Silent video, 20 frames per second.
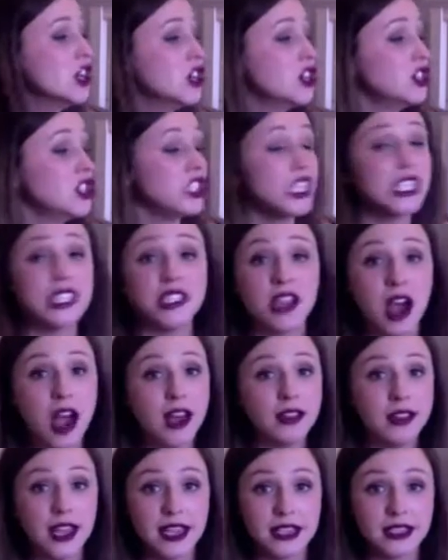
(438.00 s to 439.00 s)
She does not
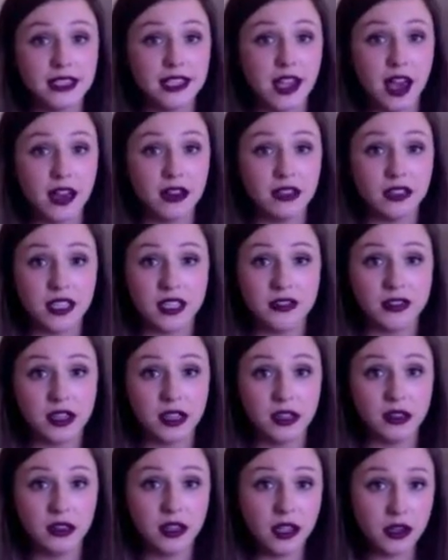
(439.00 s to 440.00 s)
like to cuddle even
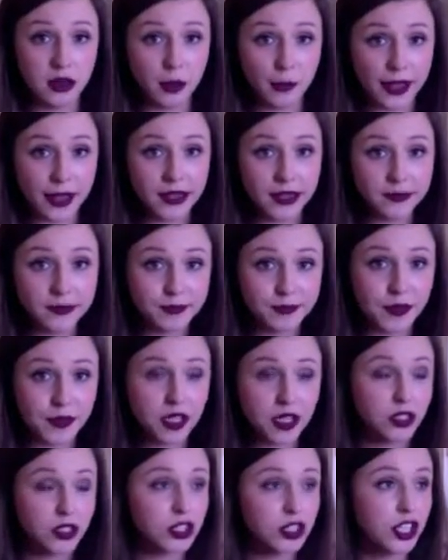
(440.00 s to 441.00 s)
a little bit.
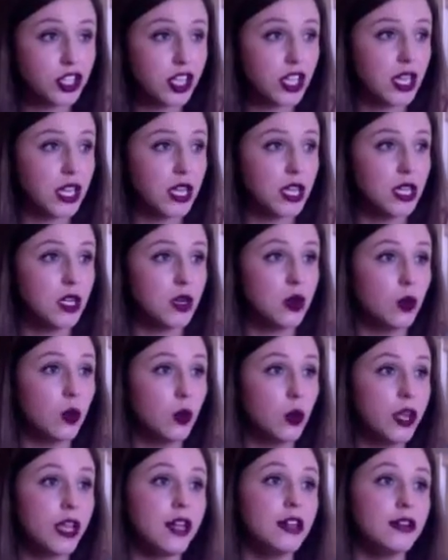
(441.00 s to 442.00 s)
She
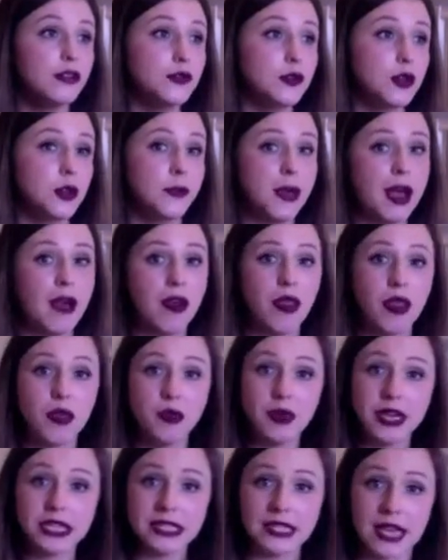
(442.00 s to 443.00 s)
will for about 3
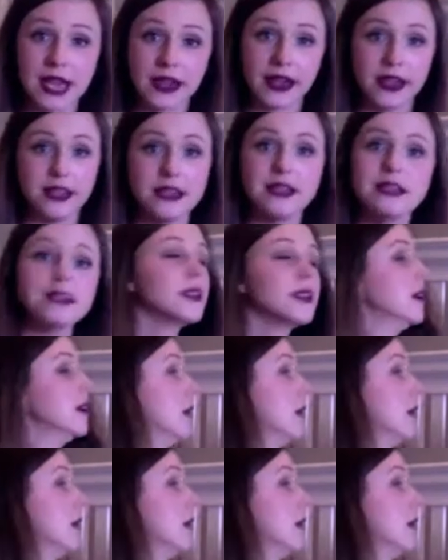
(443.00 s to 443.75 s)
seconds.